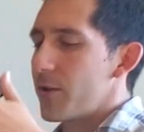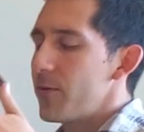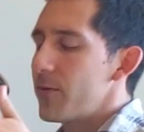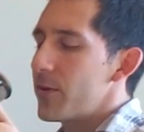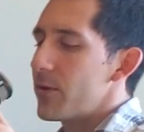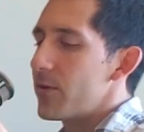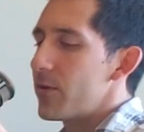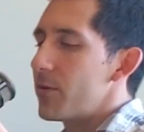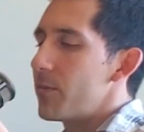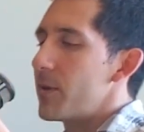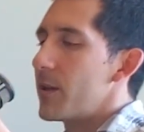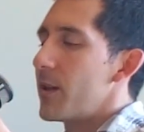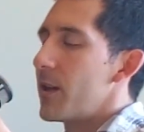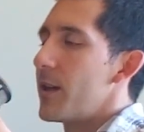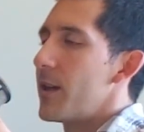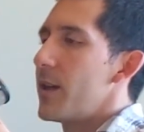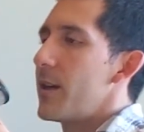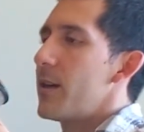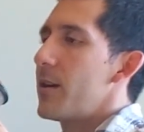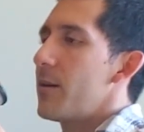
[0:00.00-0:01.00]
YouTube.
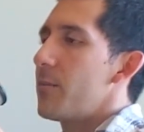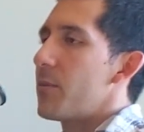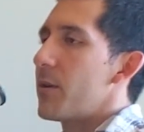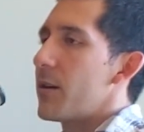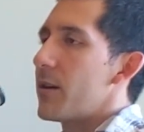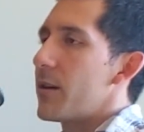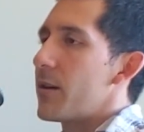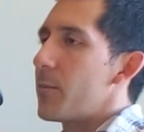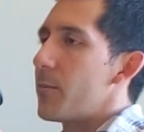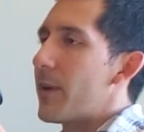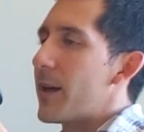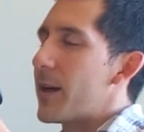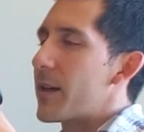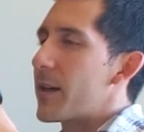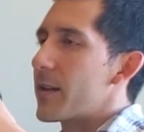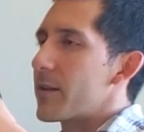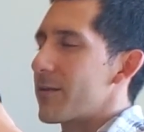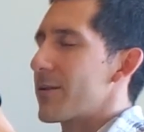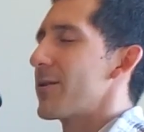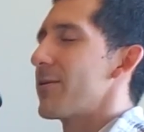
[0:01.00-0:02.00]
But
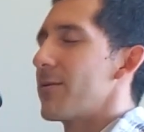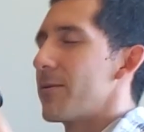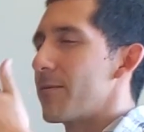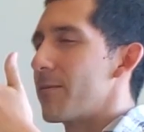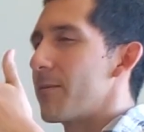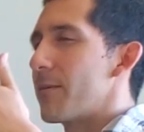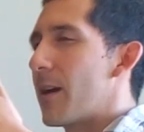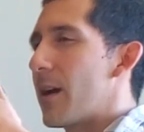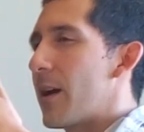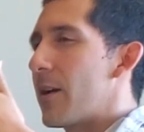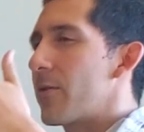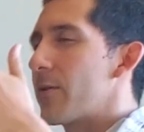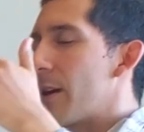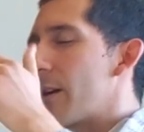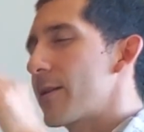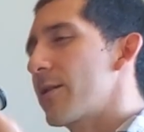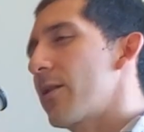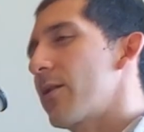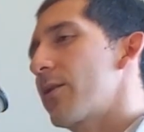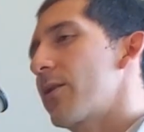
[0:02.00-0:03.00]
I
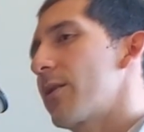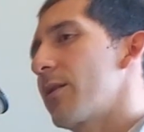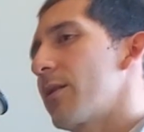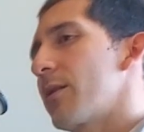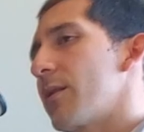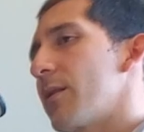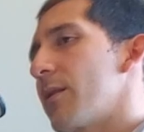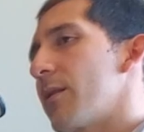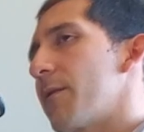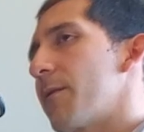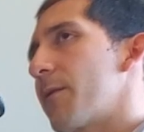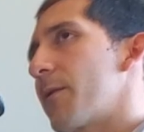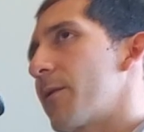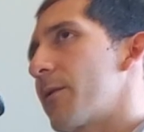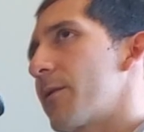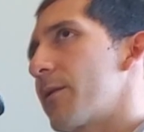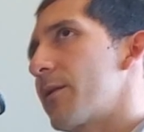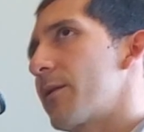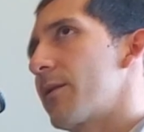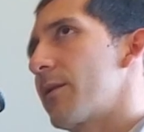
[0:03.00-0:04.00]
saw the
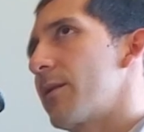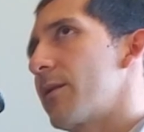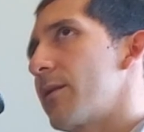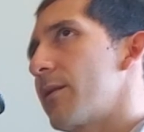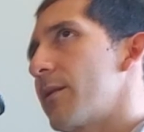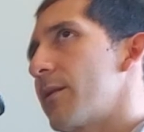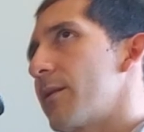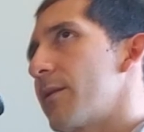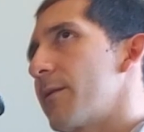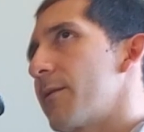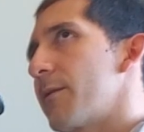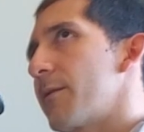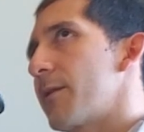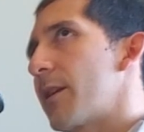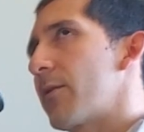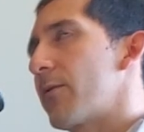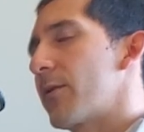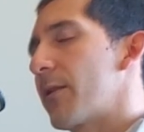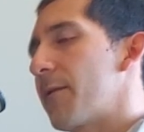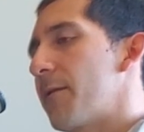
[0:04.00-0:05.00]
first, I think
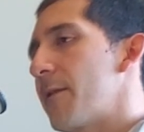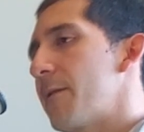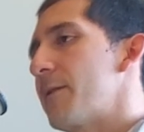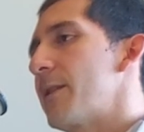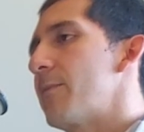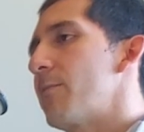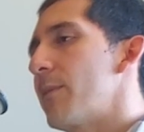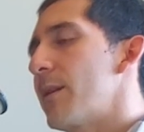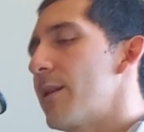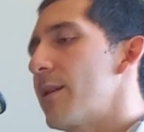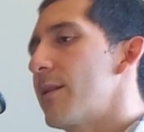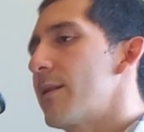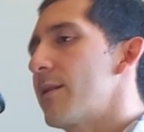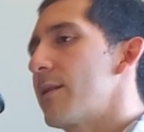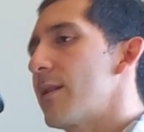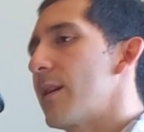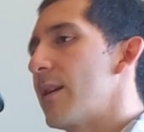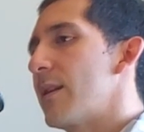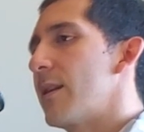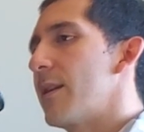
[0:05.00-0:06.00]
it was the 15
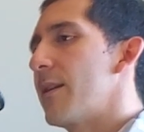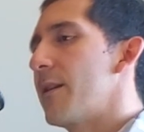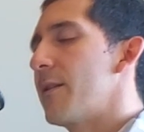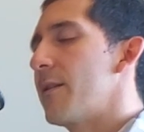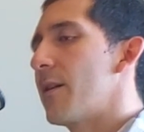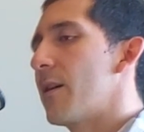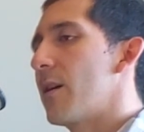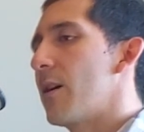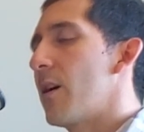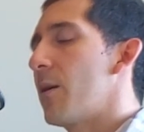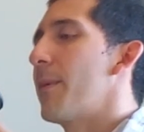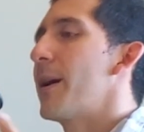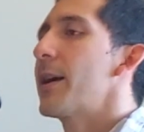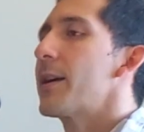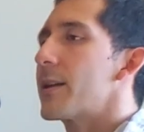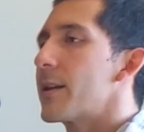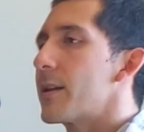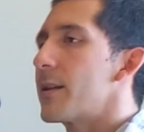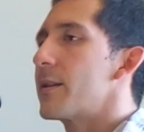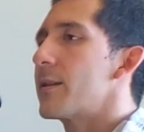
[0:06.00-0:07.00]
minutes, and then on
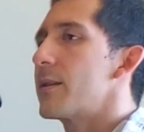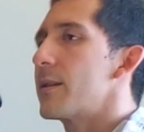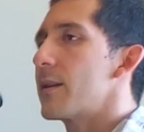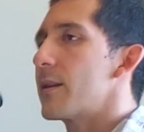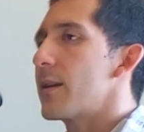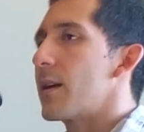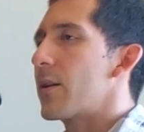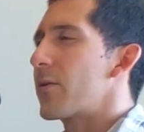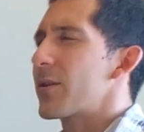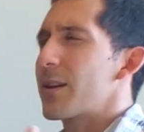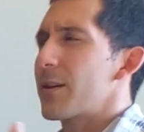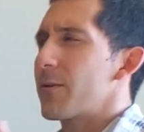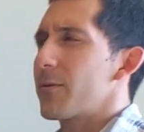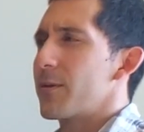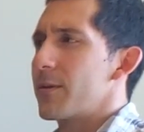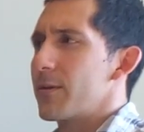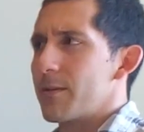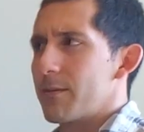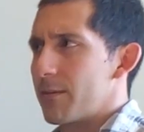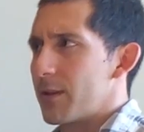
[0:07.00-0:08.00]
my end, I don't think it
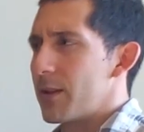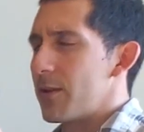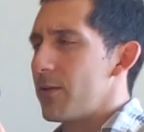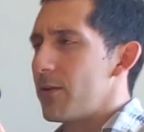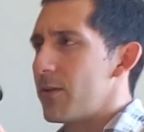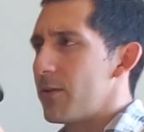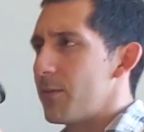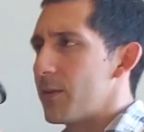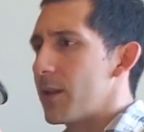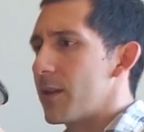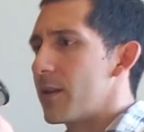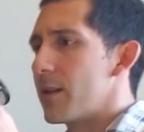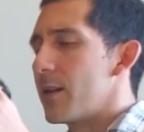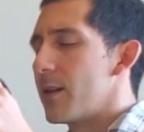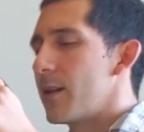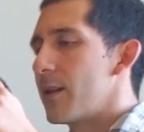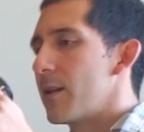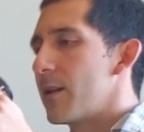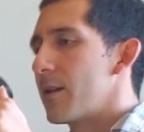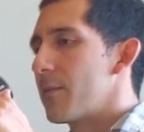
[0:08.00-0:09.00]
was the YouTube's end.
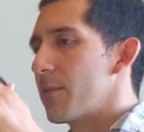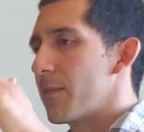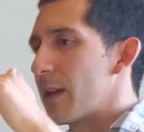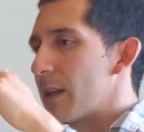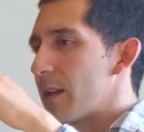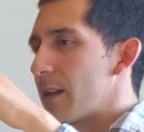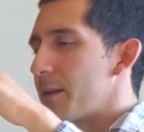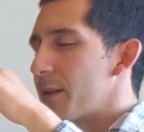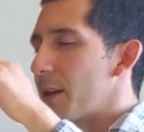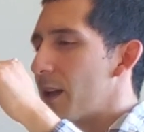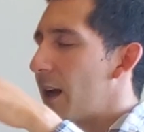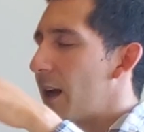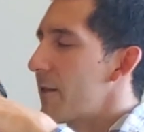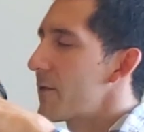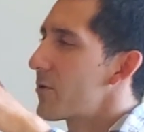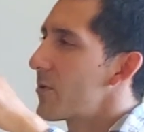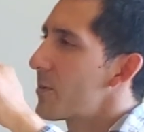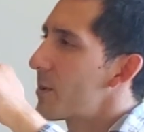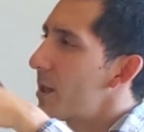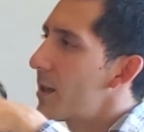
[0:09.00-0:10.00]
The live
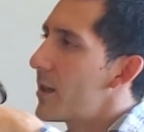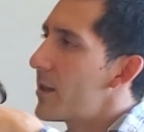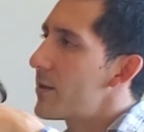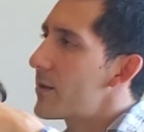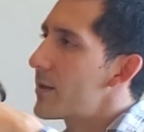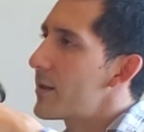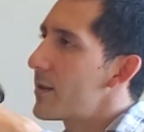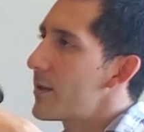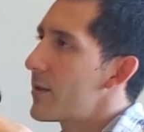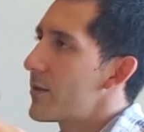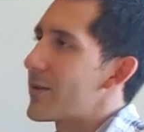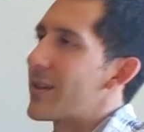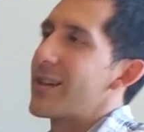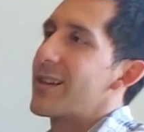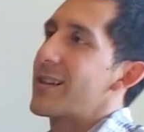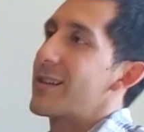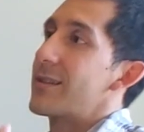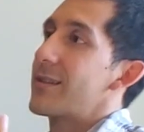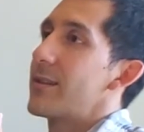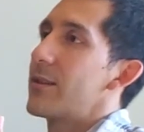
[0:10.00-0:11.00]
stream cut out, so I didn't
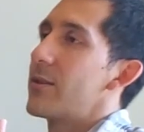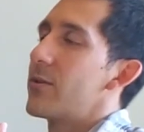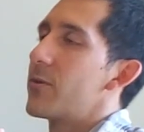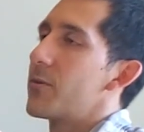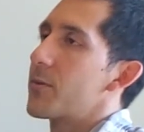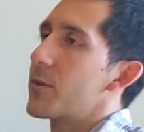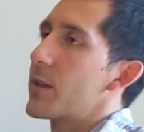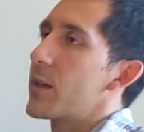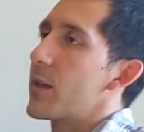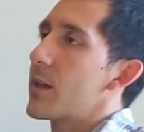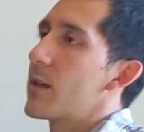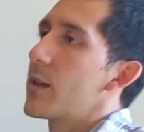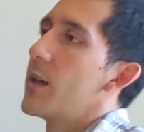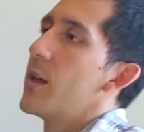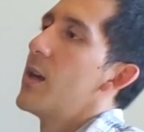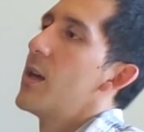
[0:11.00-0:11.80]
get to see the whole thing.